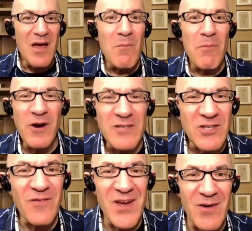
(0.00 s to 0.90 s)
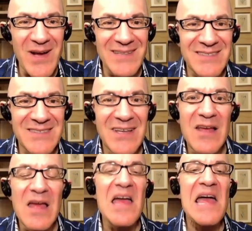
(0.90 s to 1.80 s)
Perseverance.
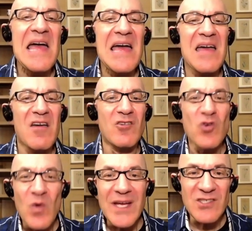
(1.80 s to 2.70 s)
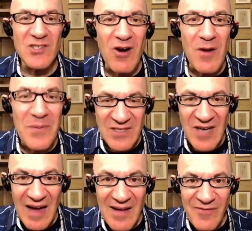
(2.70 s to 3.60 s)
Doing a startup is
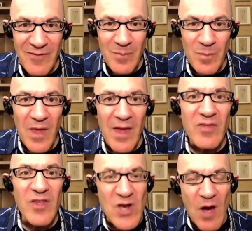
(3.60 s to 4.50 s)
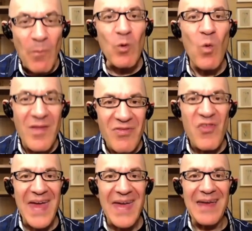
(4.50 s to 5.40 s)
tough. The number one
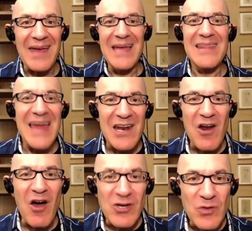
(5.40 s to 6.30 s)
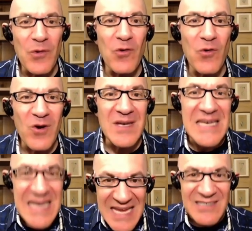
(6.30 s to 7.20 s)
thing that an entrepreneur
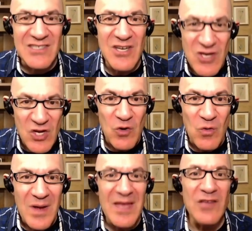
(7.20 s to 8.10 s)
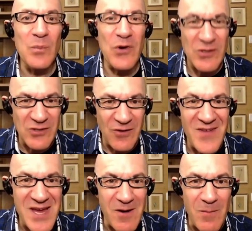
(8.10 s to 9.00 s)
needs to do is persevere.